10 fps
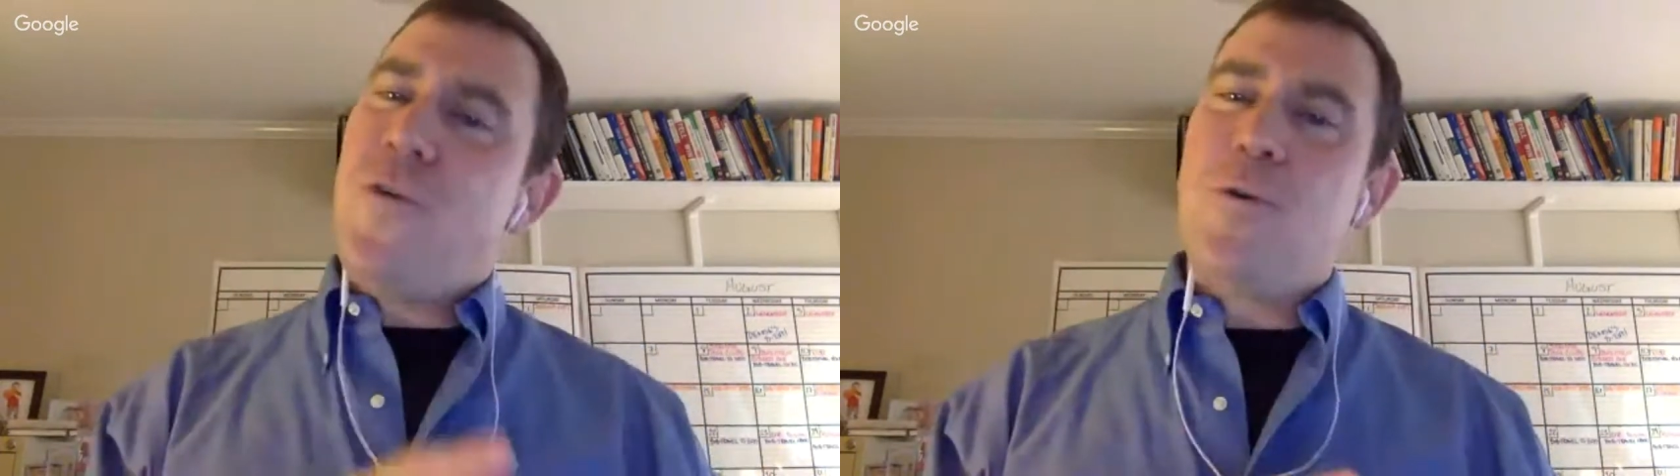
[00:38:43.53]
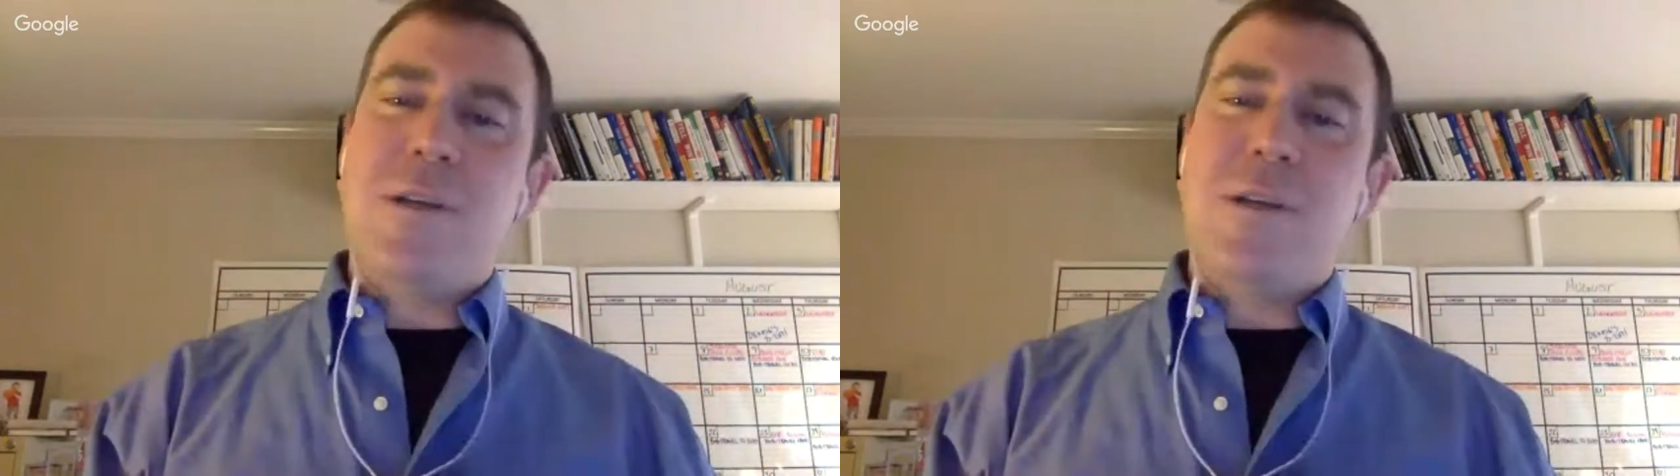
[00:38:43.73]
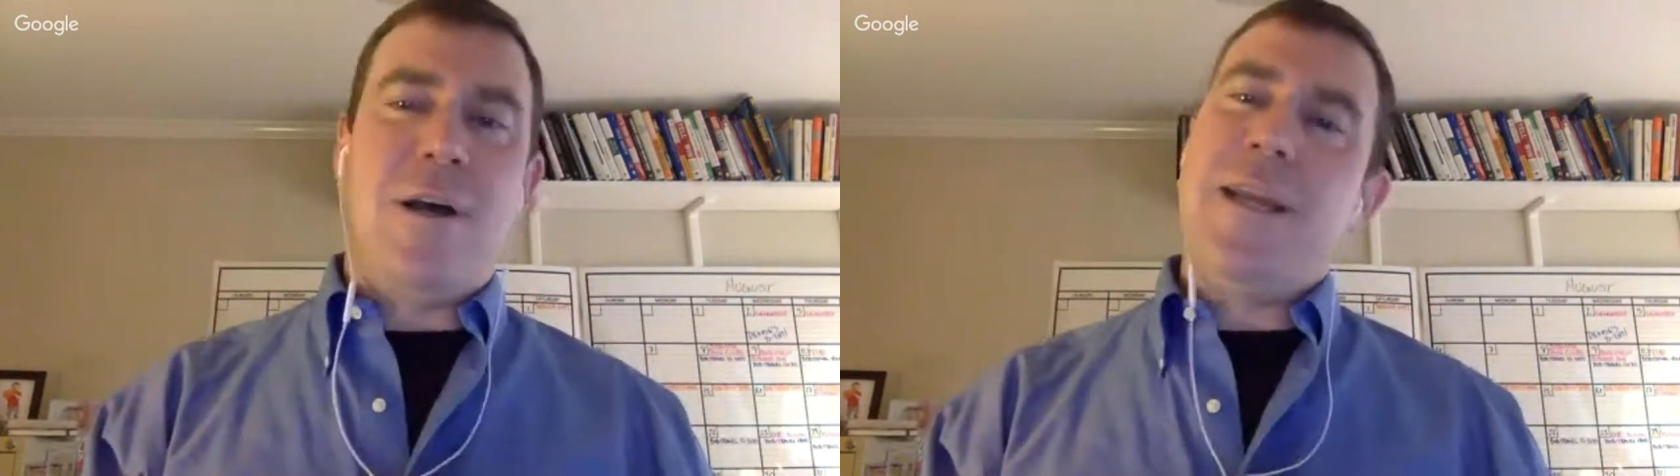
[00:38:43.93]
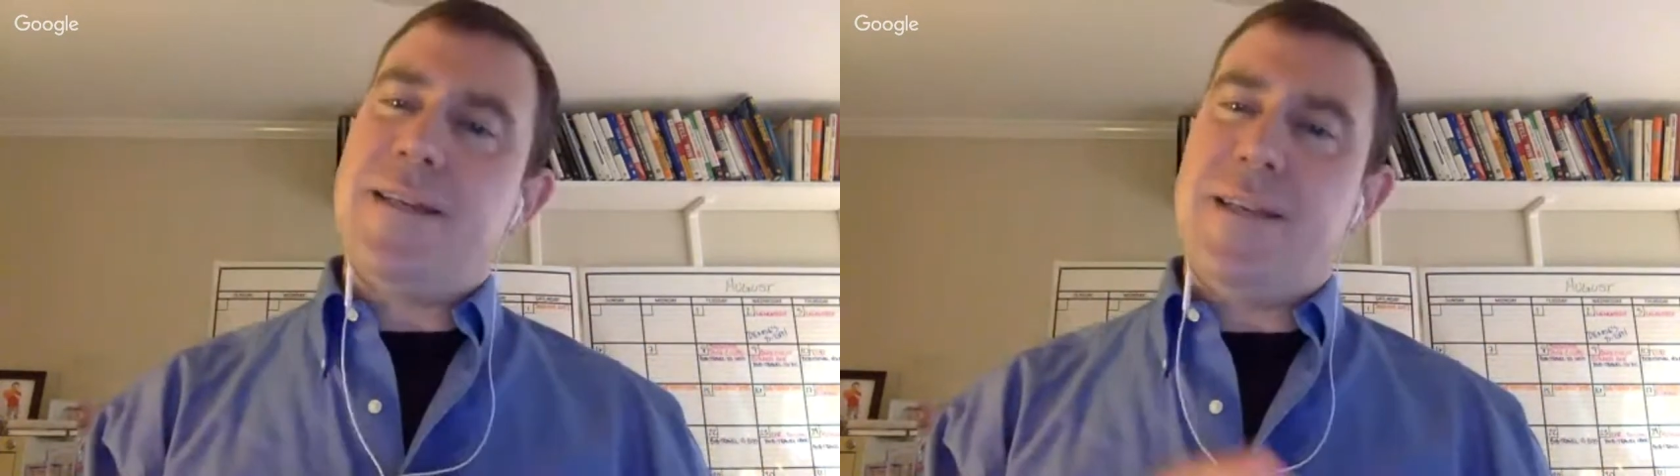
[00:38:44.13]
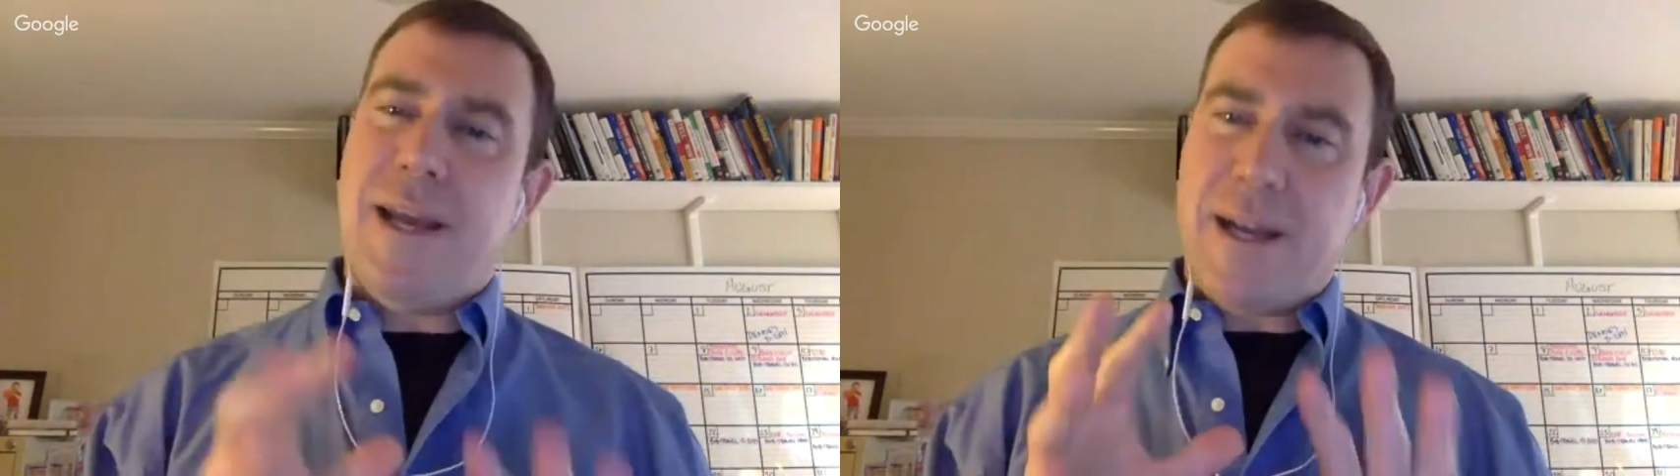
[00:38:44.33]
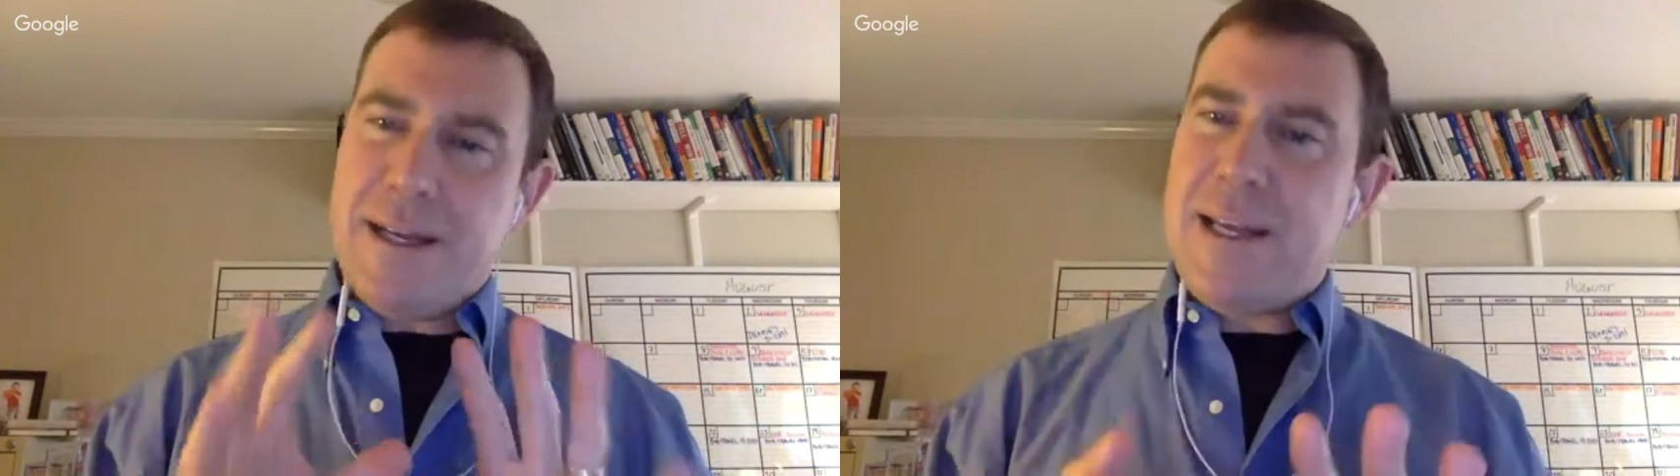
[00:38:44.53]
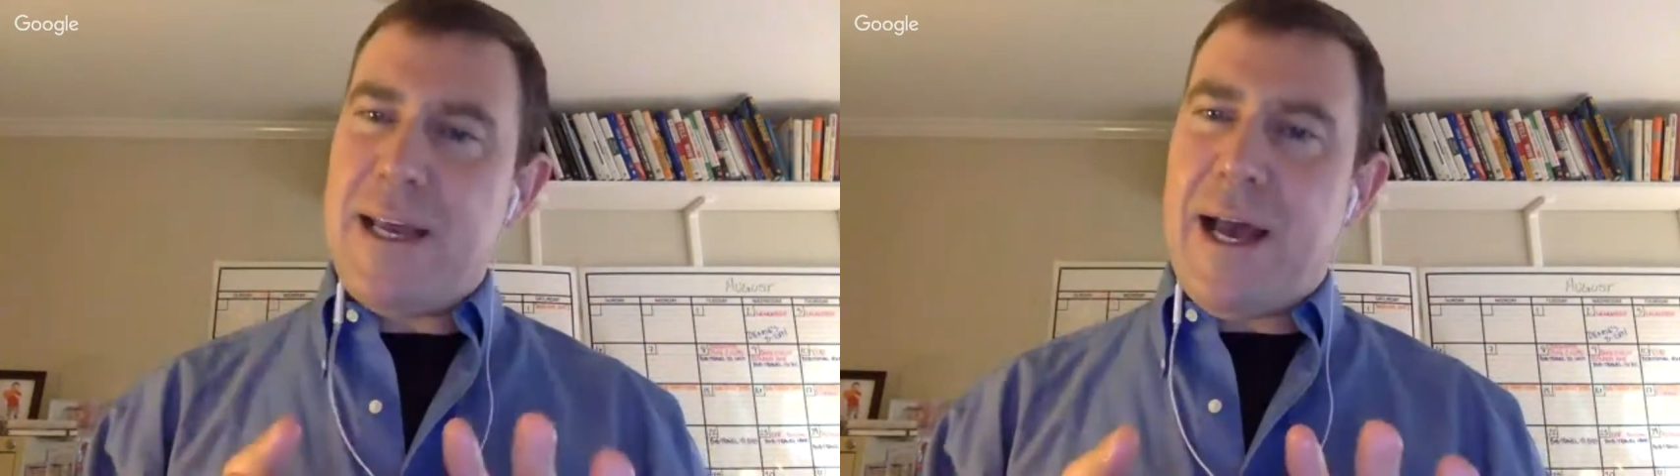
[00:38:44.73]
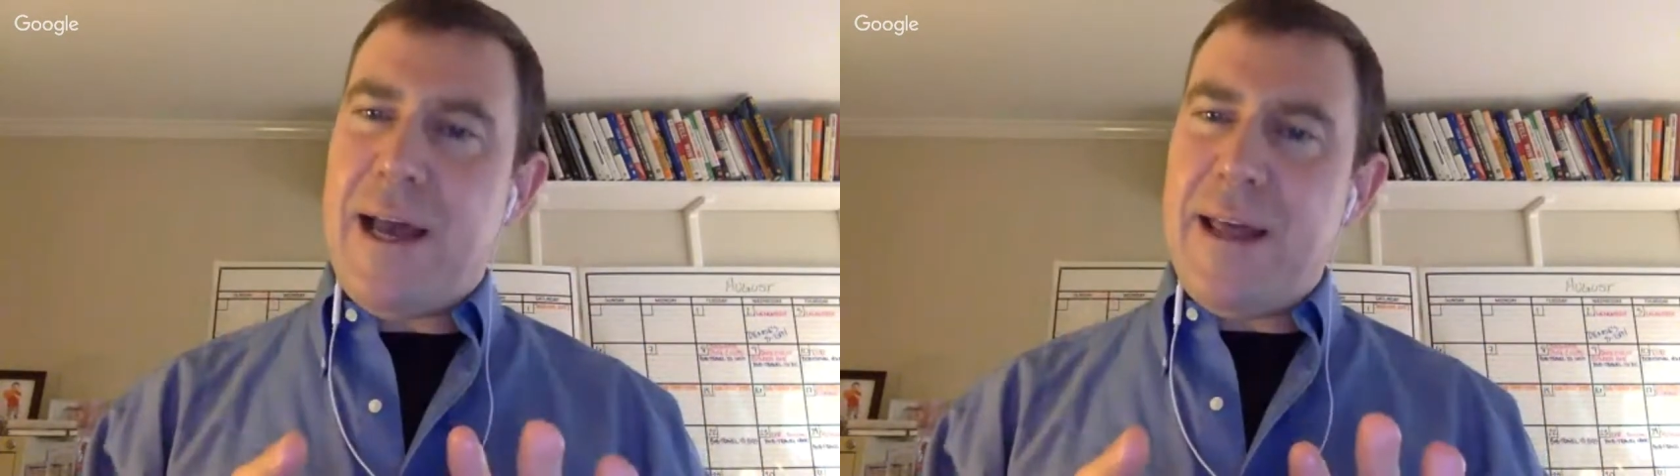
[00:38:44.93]
focus on yes and, because
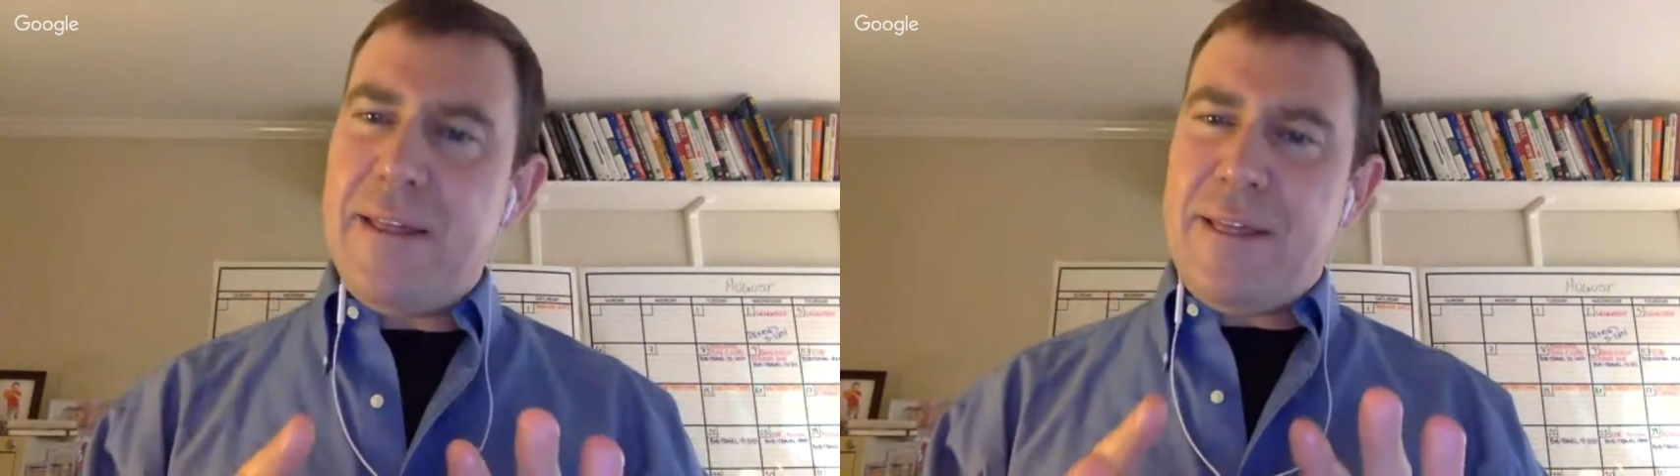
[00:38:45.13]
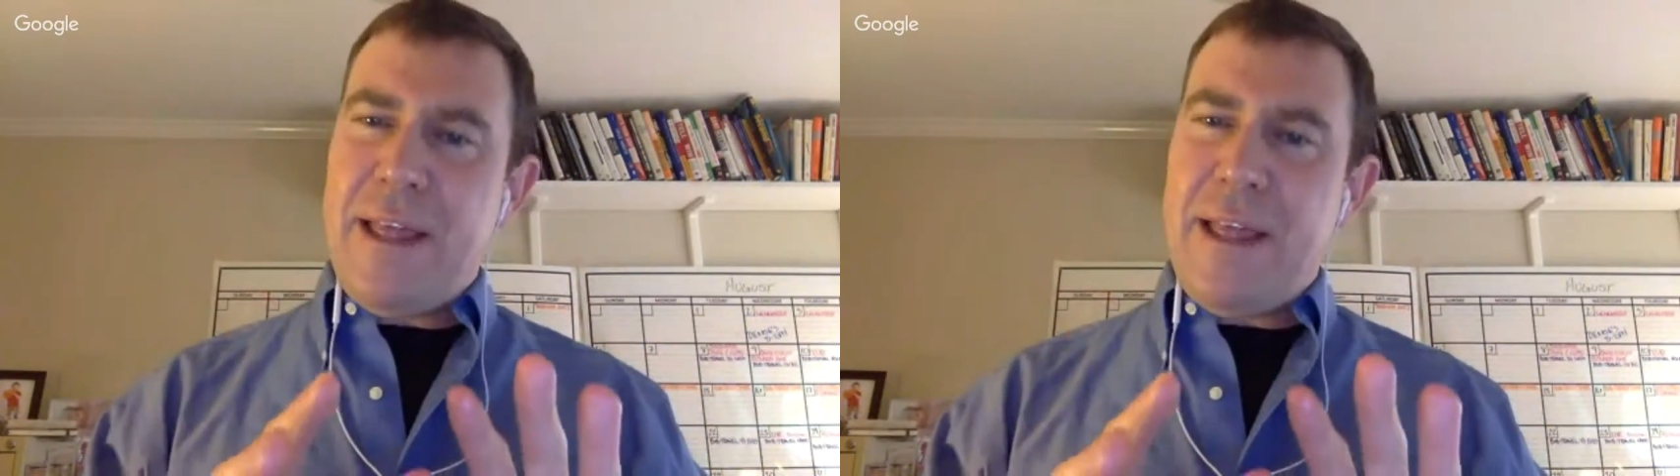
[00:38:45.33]
I